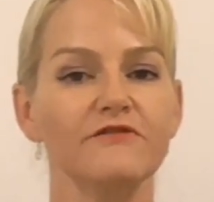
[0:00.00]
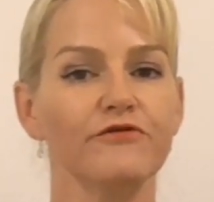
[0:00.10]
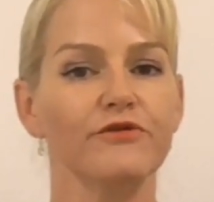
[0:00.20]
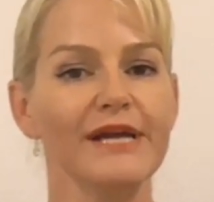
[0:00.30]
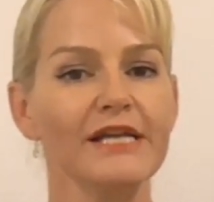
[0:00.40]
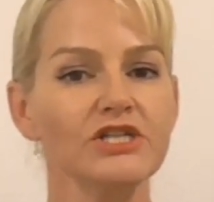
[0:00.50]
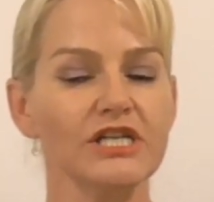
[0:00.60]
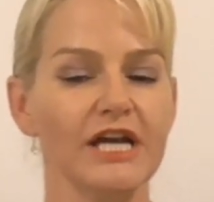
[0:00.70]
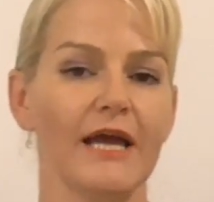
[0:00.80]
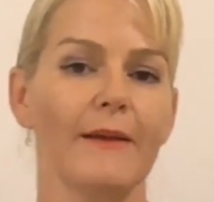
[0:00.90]

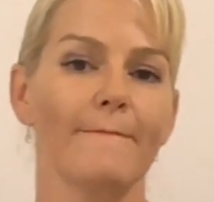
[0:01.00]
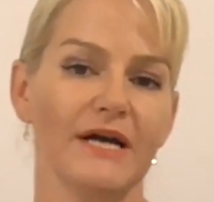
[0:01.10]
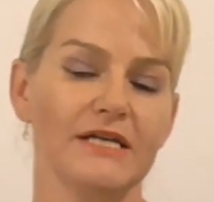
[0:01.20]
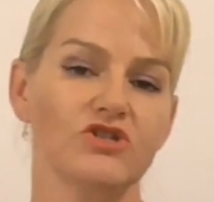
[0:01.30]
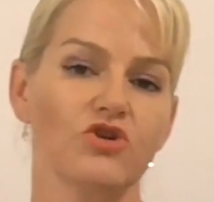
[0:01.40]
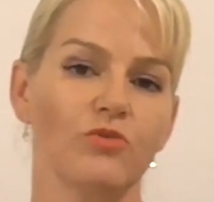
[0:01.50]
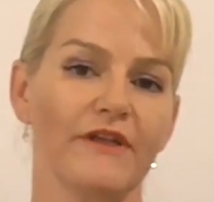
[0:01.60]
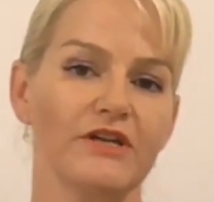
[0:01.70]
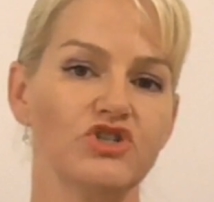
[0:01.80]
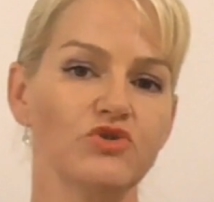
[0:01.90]
differentiate based on
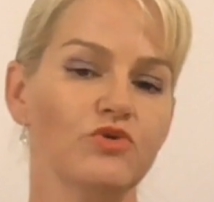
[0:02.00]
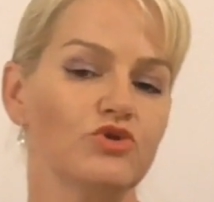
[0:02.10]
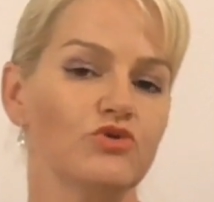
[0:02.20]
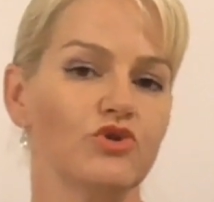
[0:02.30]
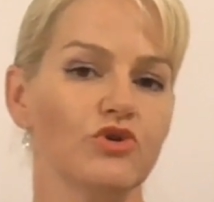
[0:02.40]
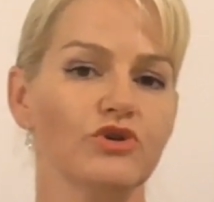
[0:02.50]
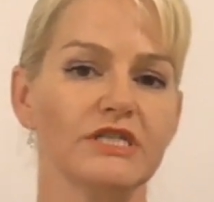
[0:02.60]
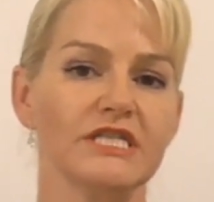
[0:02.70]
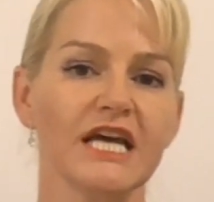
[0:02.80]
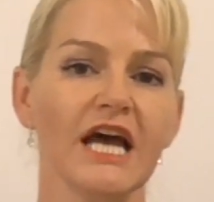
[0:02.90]
what they do or do not
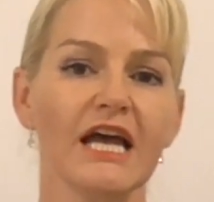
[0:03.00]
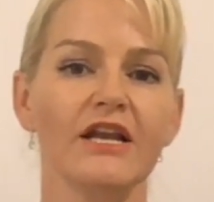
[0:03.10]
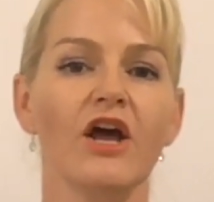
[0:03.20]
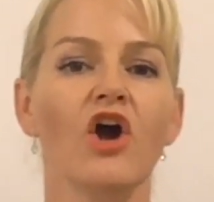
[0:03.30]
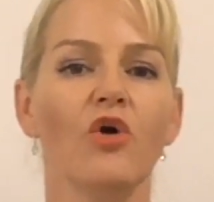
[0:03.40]
contain,